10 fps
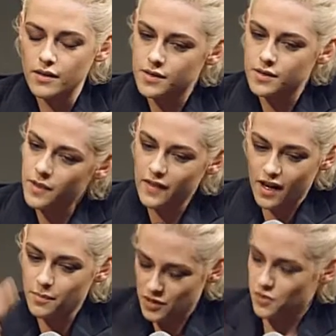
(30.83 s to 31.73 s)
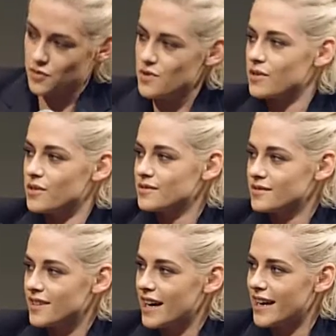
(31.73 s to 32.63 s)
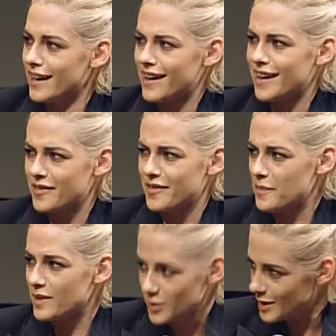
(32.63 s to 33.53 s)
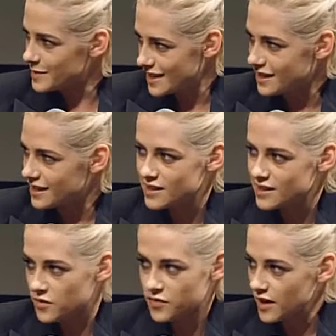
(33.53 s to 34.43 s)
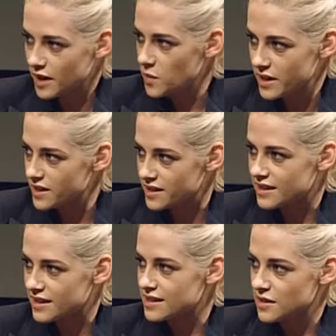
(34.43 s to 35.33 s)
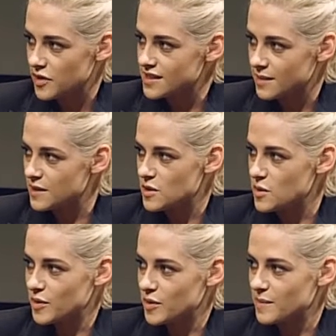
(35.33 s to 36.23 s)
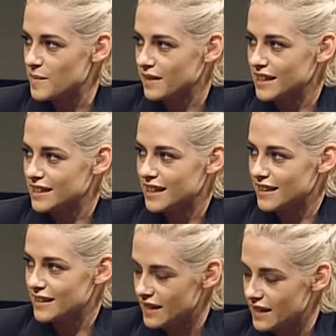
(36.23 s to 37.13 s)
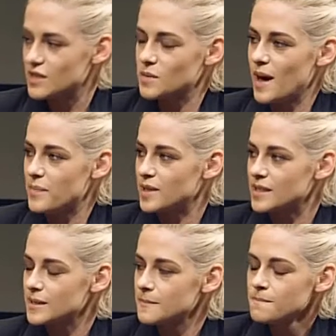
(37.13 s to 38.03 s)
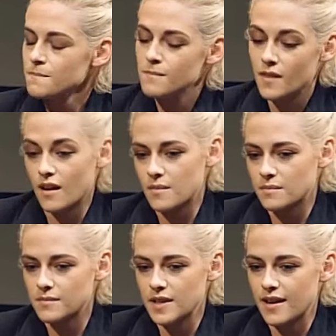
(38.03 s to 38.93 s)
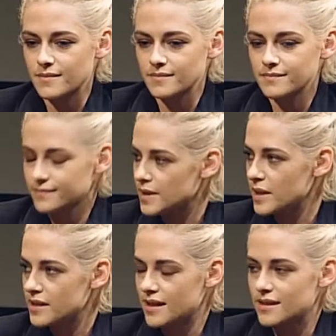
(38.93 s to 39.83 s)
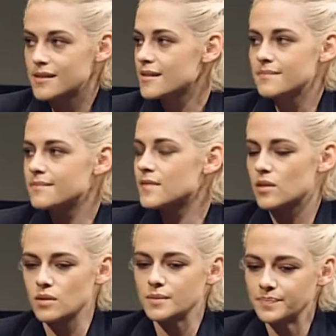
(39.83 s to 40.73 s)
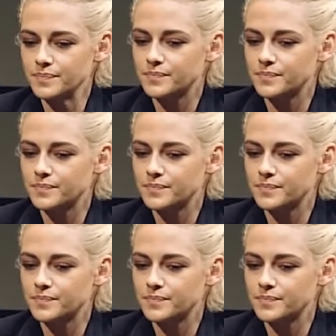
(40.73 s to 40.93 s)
something that comes through you. And it kind of you know what I'm saying? It's fucking weird that that's the first time that you approach something like that, and then this is what happened. Yeah, that makes sense. It's cool.